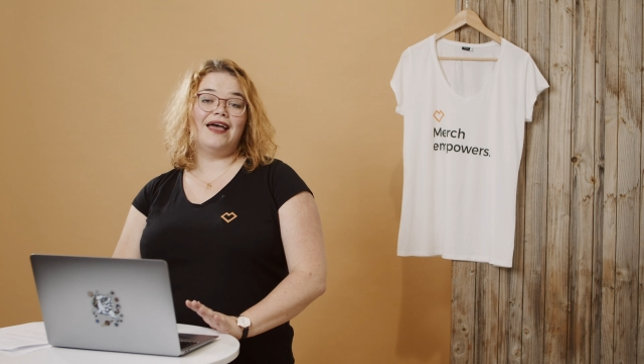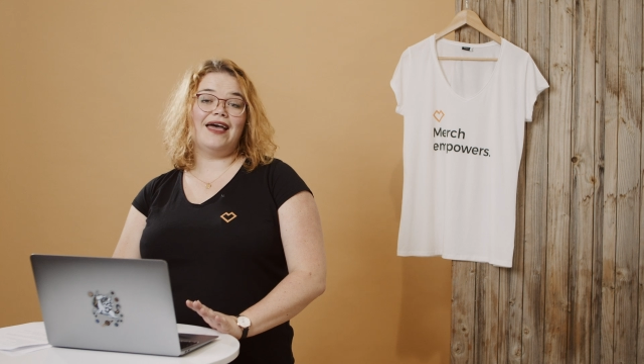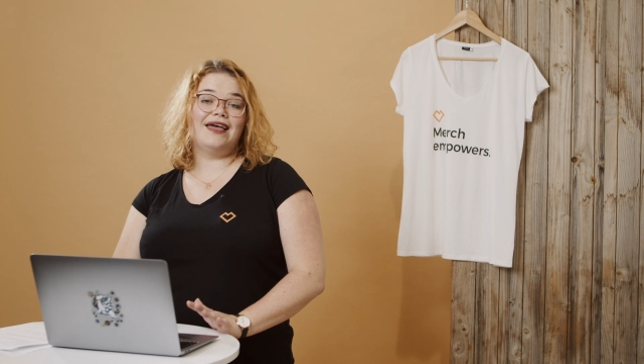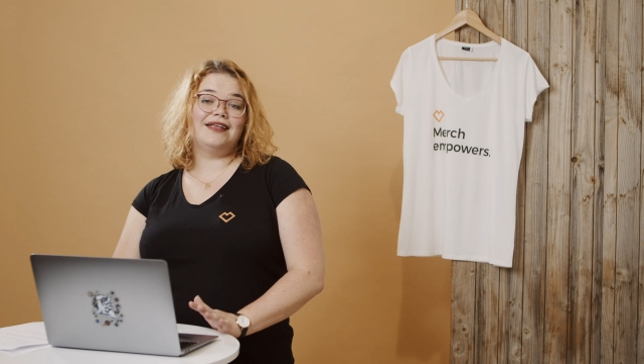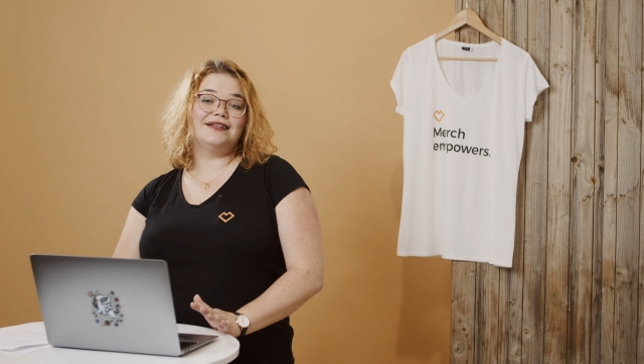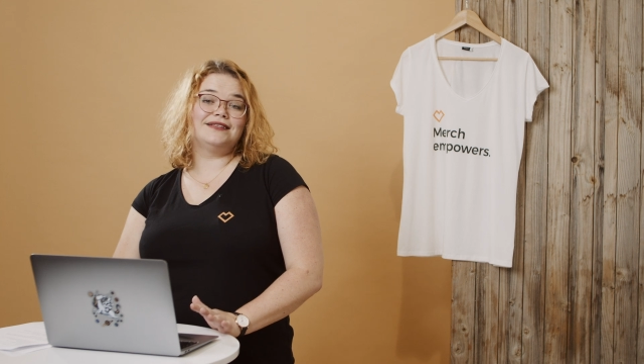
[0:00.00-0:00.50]

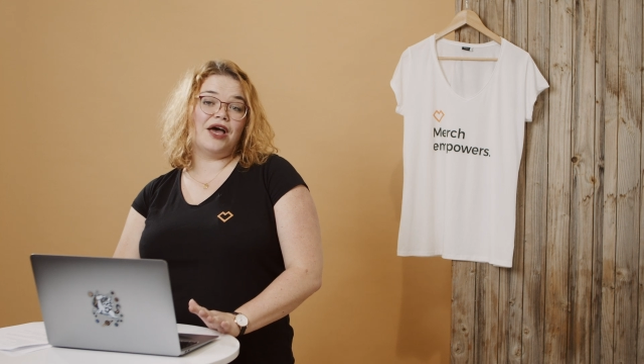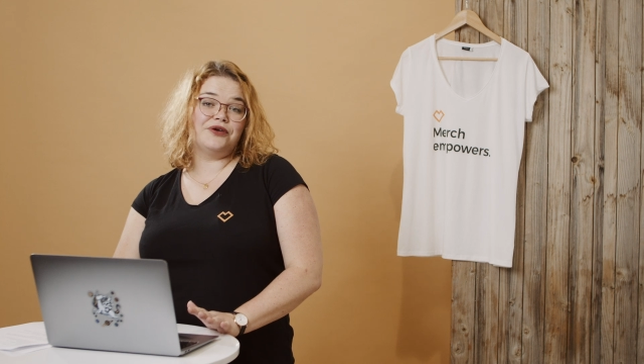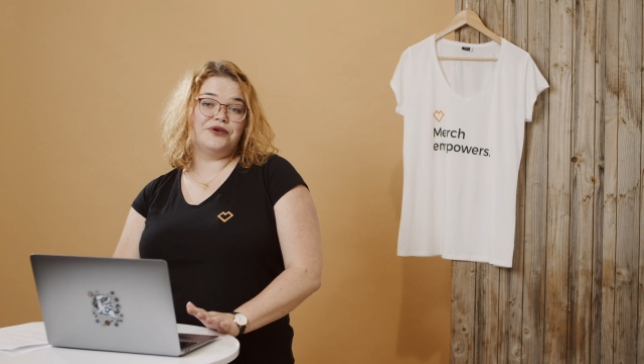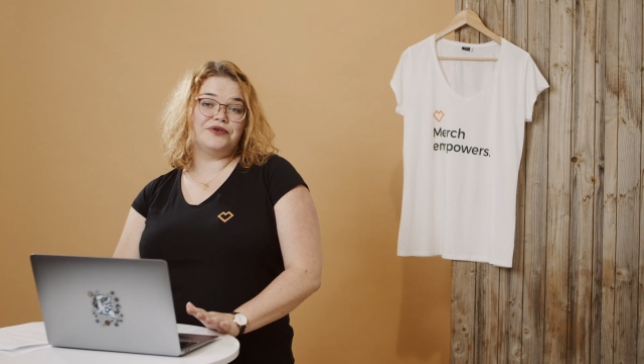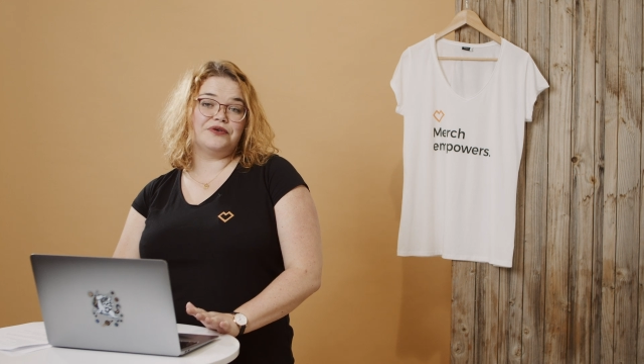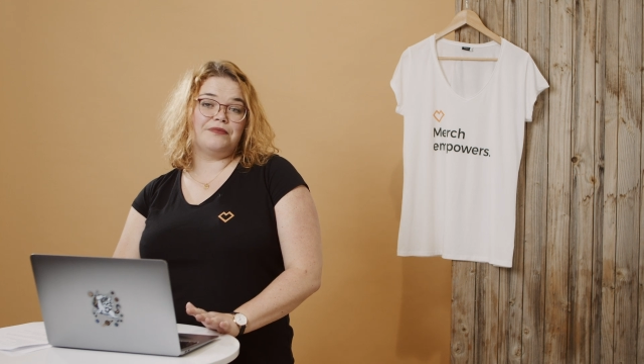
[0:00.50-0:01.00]
And now
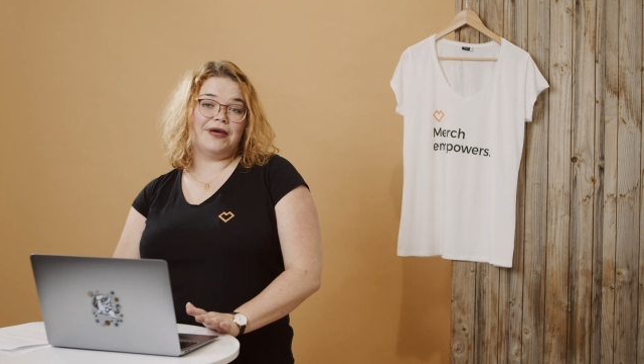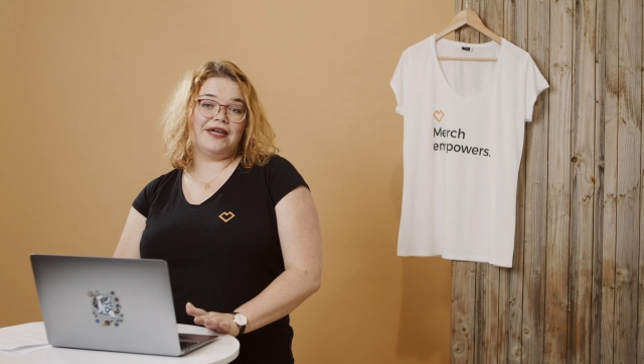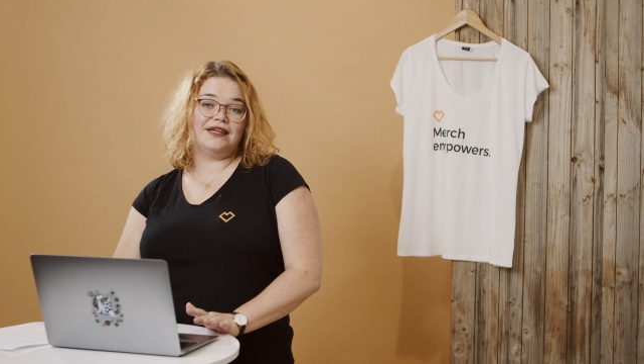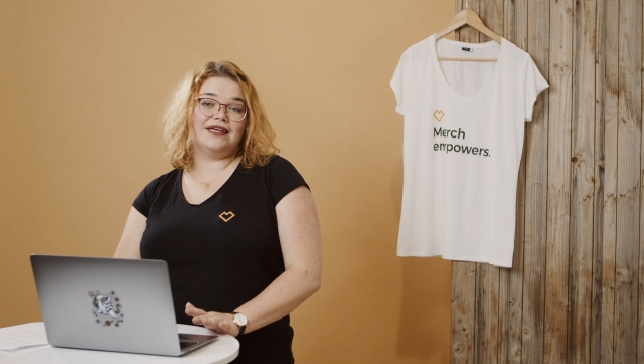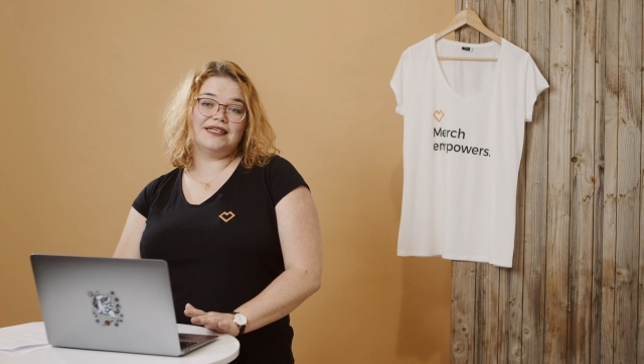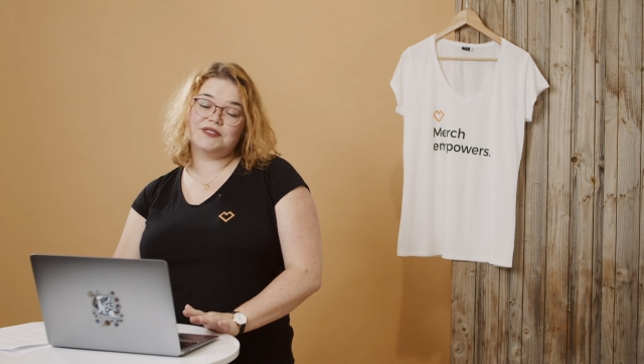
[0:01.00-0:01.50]
your
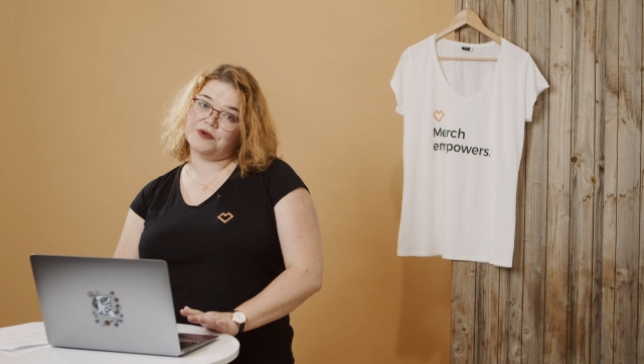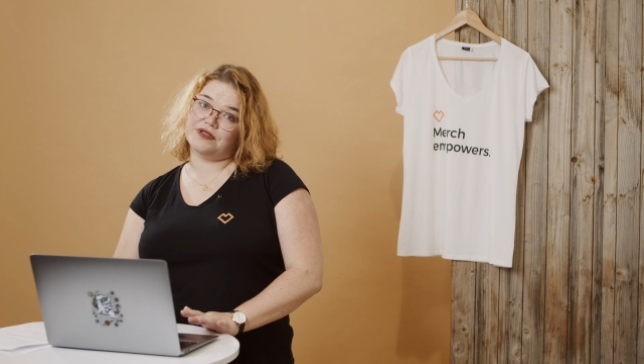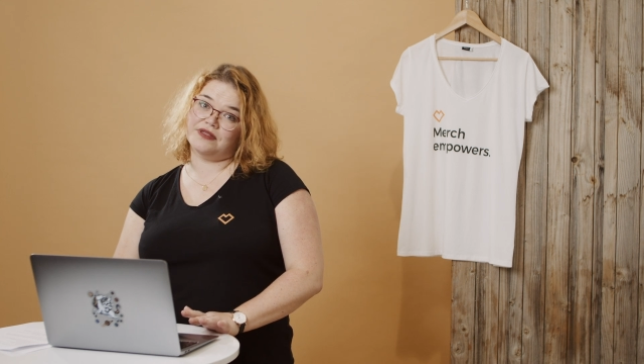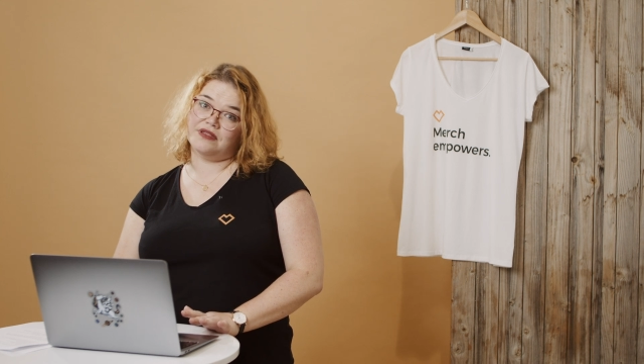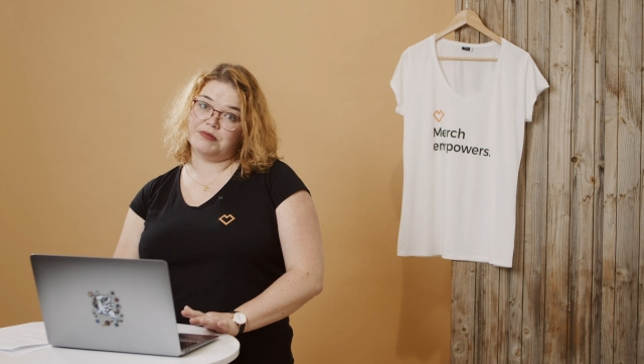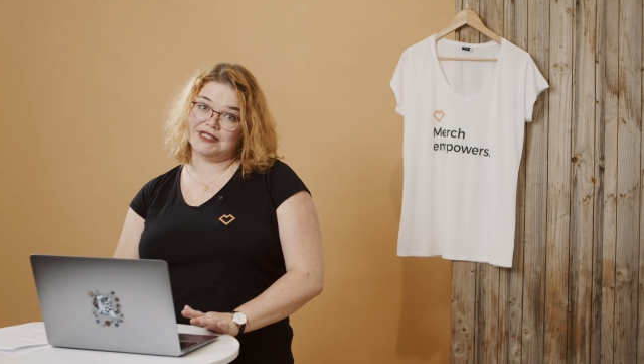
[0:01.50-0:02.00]
domain is
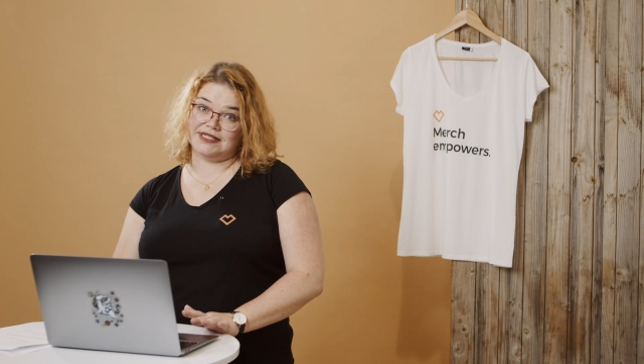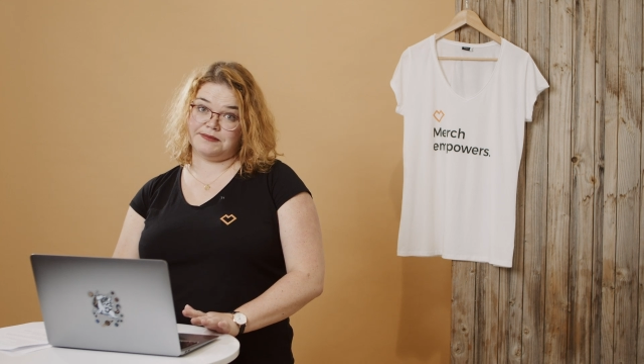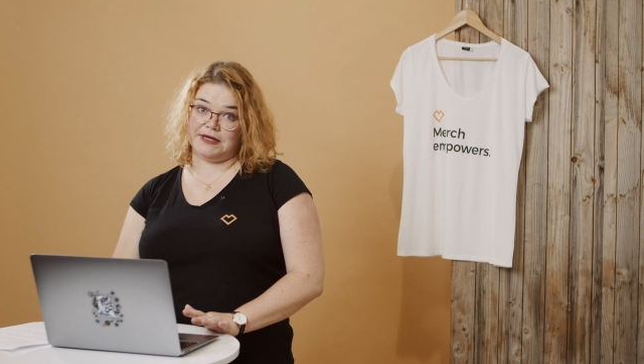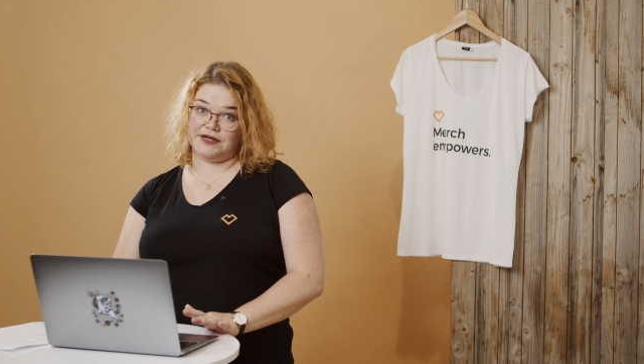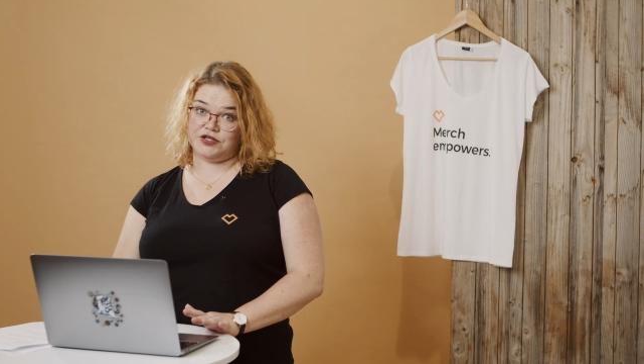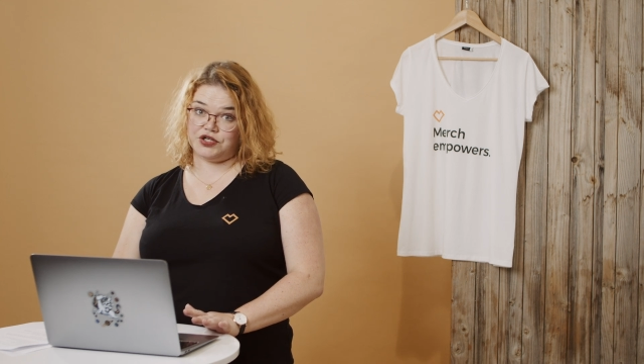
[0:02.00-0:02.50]
within the
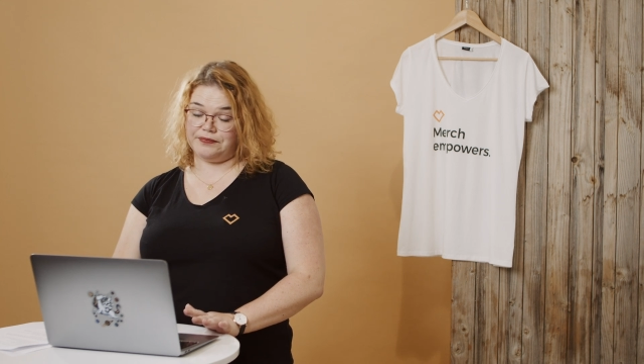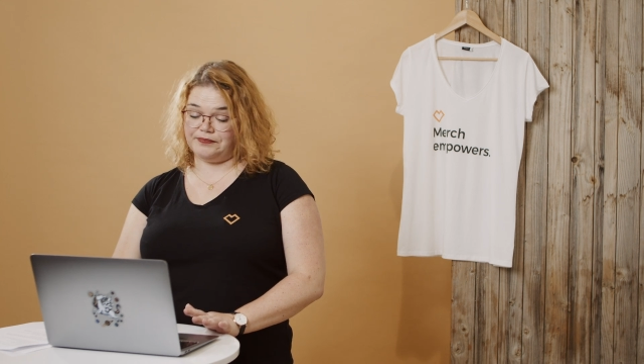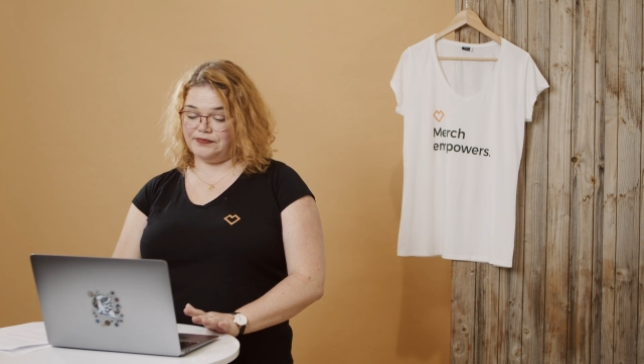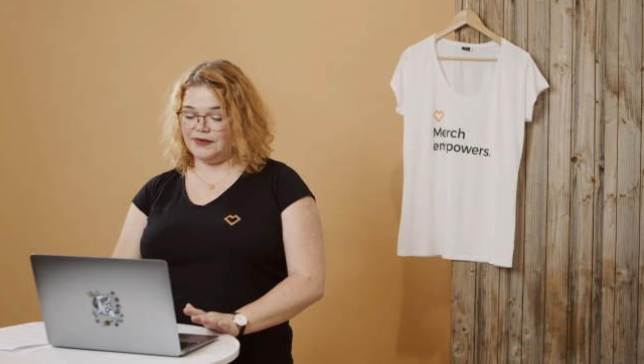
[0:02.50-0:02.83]
business manager.